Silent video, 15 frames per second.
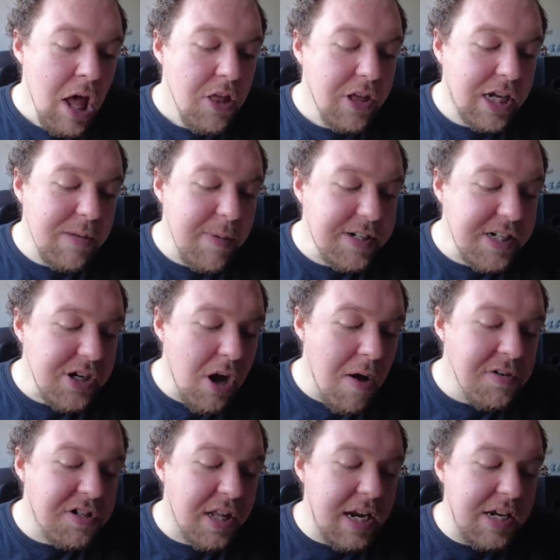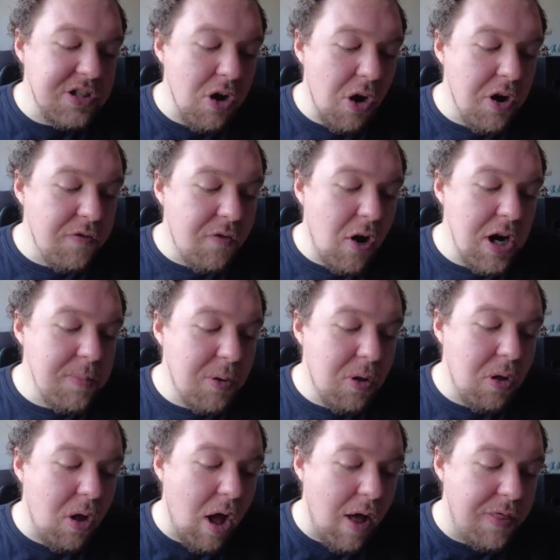The committee notes that
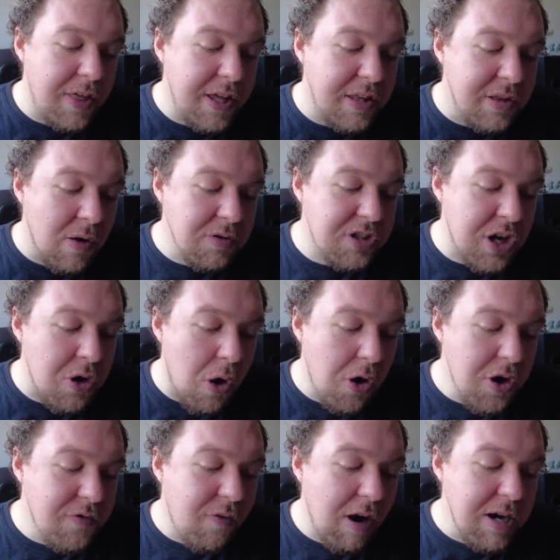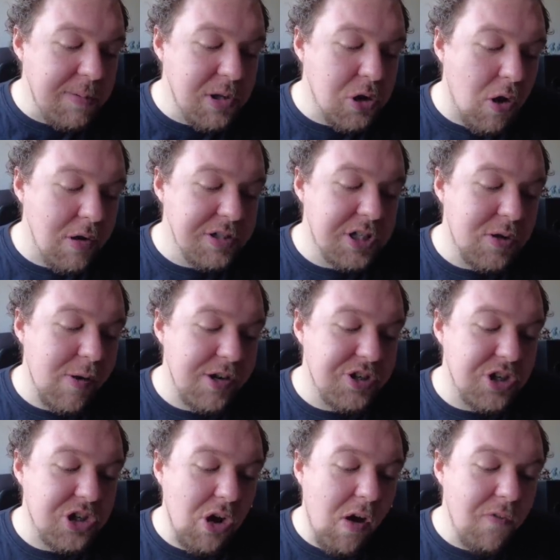unavoidable
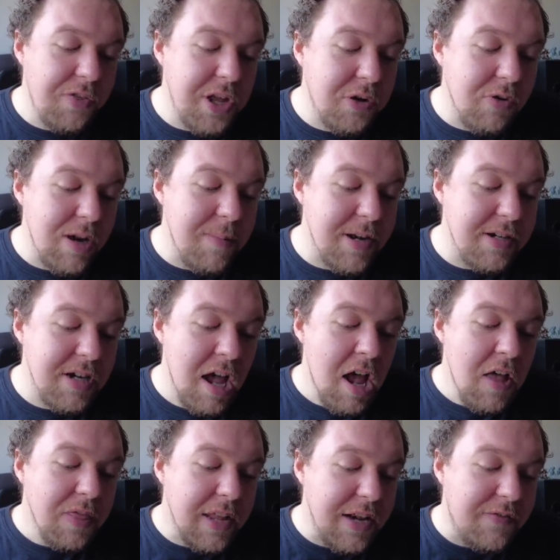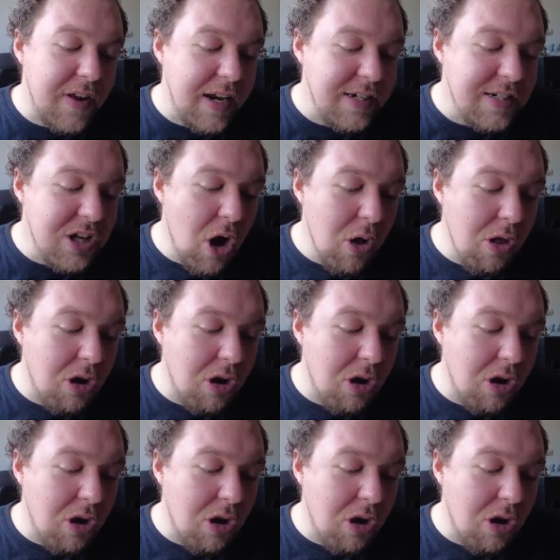consequences of the agreement that if it is no